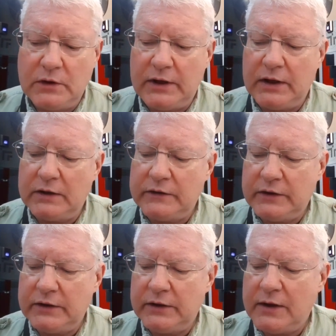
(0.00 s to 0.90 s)
and
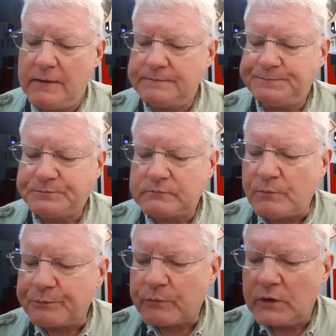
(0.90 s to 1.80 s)
the
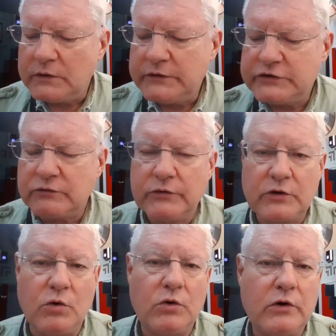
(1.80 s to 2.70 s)
digital
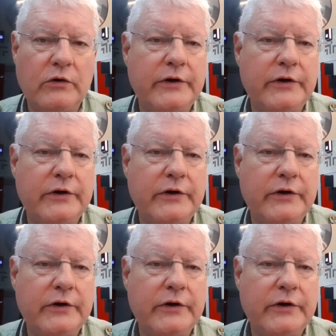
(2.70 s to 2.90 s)
recorder